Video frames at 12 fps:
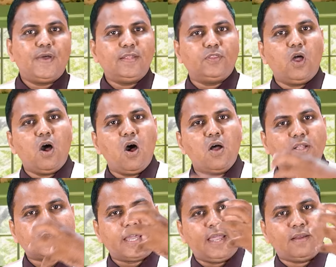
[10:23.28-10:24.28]
Even though
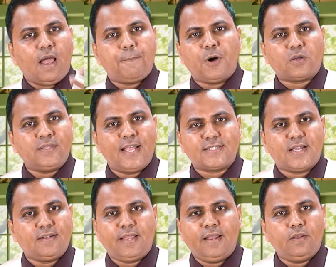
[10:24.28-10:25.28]
King
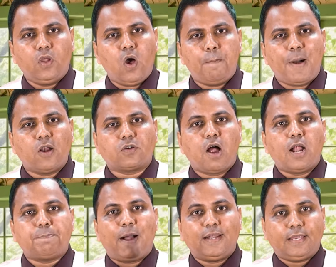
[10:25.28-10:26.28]
Nebuchadnezzar didn't know about
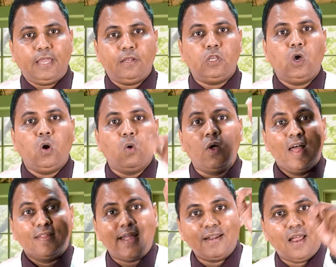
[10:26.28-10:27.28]
God, but he knew
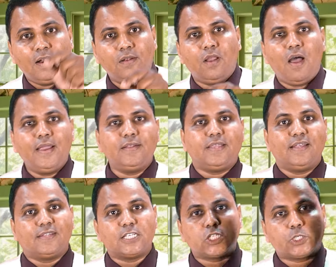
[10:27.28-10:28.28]
that
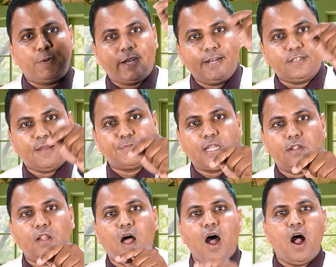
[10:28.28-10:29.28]
anointing, the spirit of the
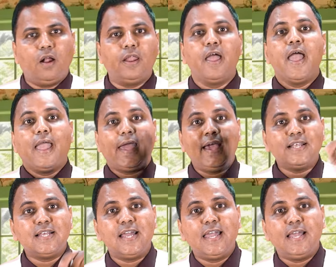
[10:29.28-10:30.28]
Lord
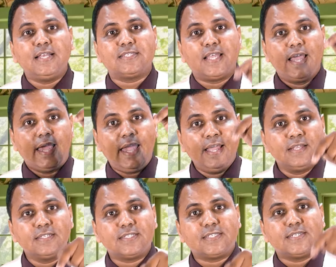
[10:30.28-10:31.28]
is
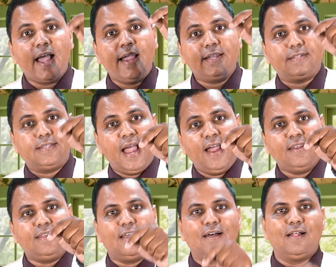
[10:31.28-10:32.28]
inside
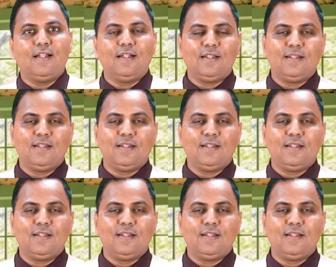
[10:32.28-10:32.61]
Daniel.